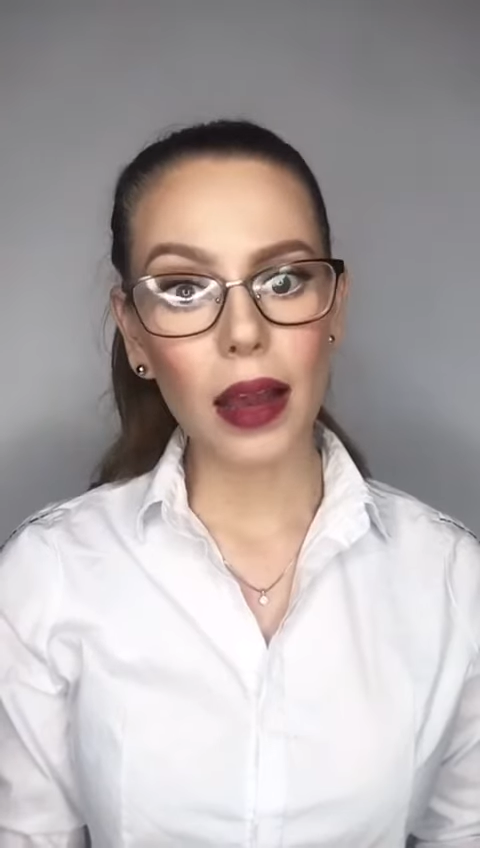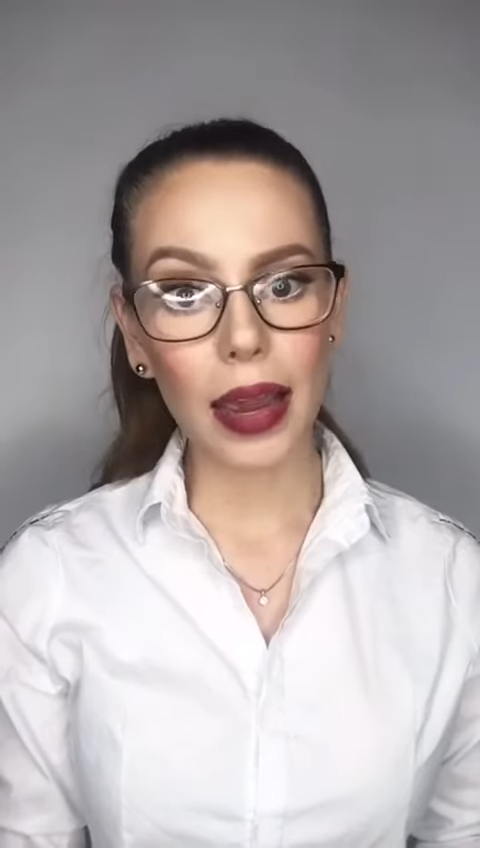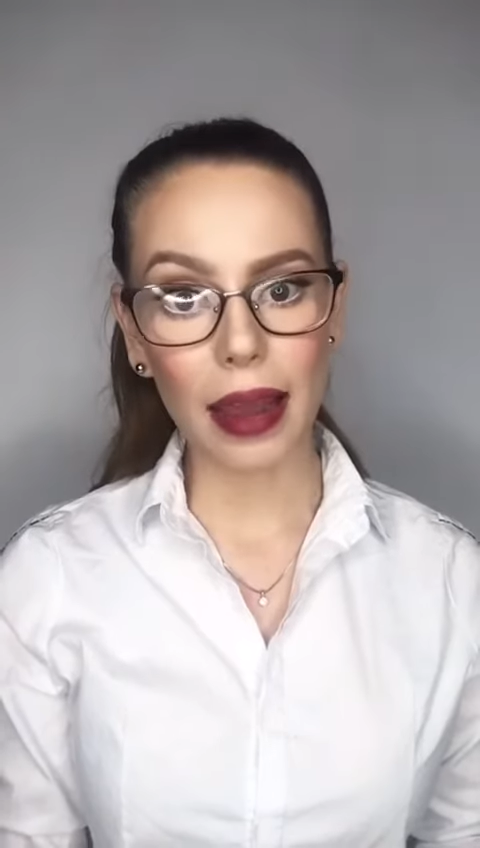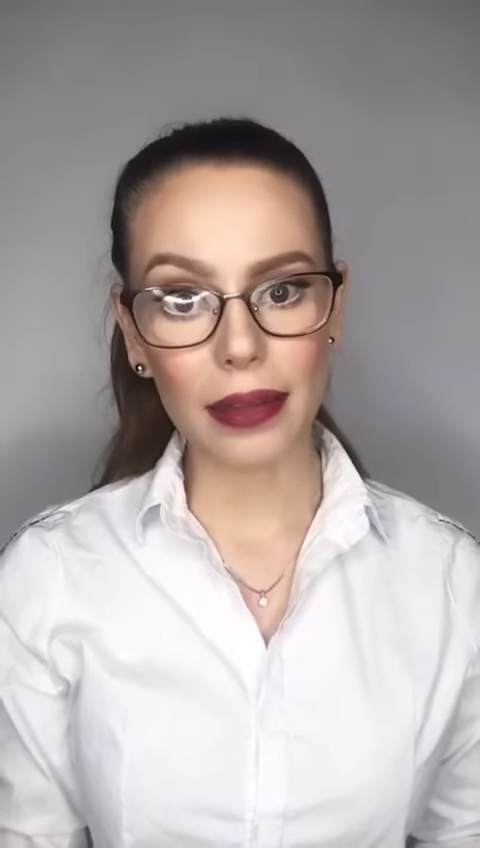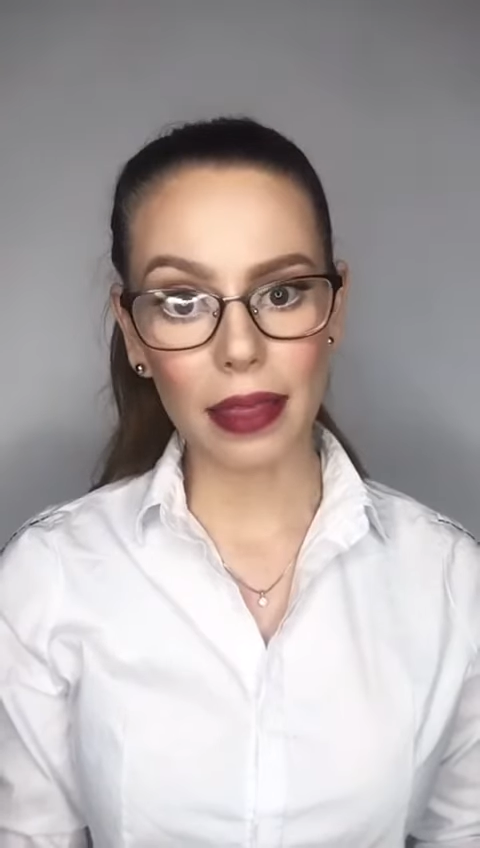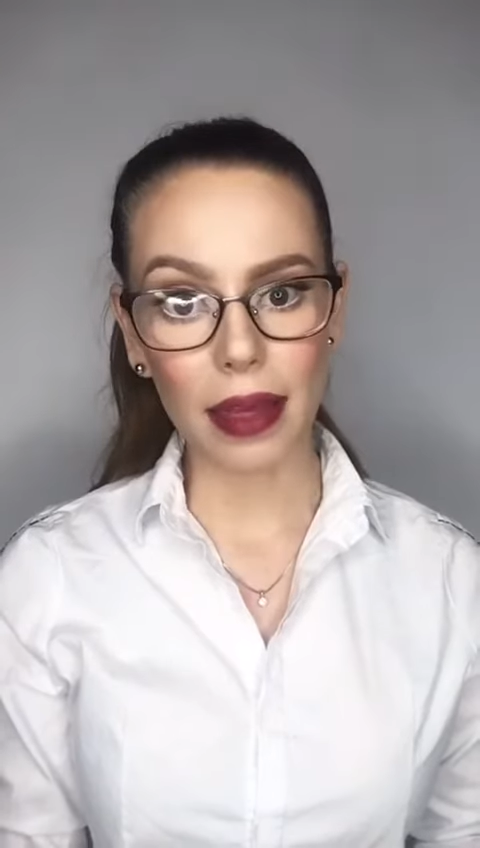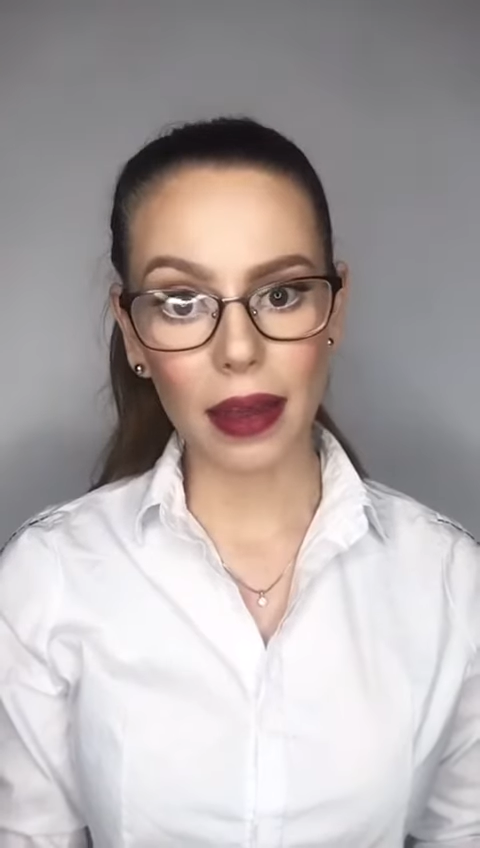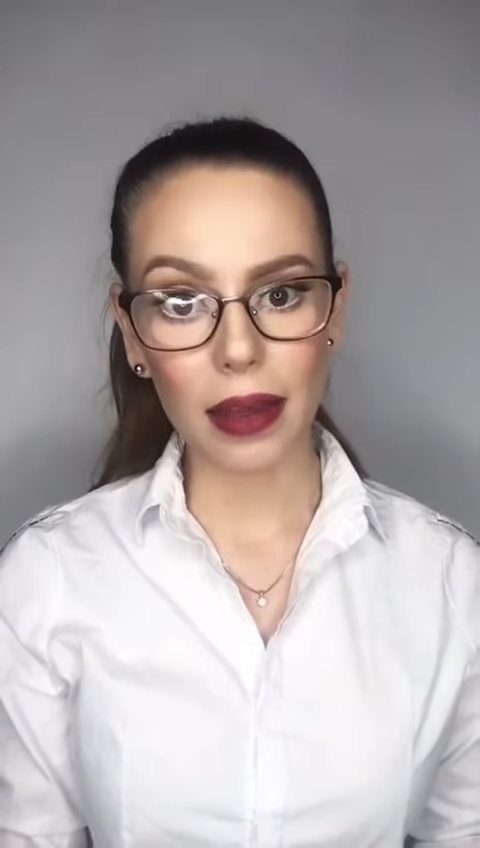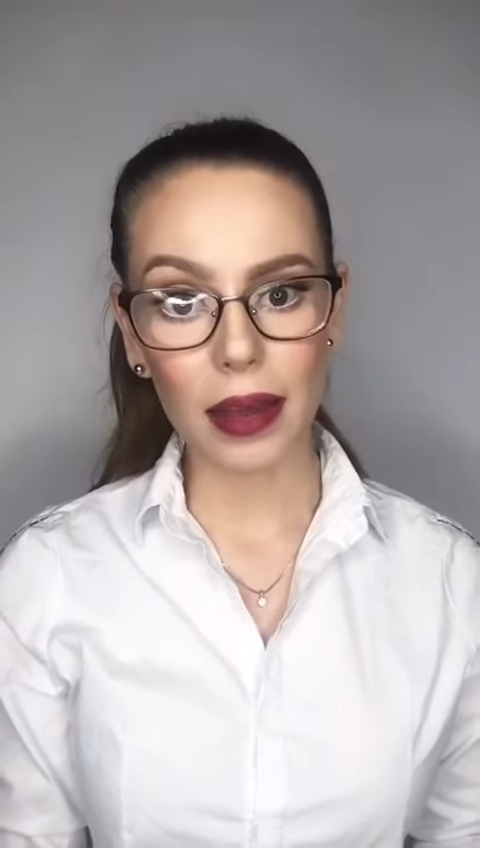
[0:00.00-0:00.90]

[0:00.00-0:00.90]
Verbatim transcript: Canada,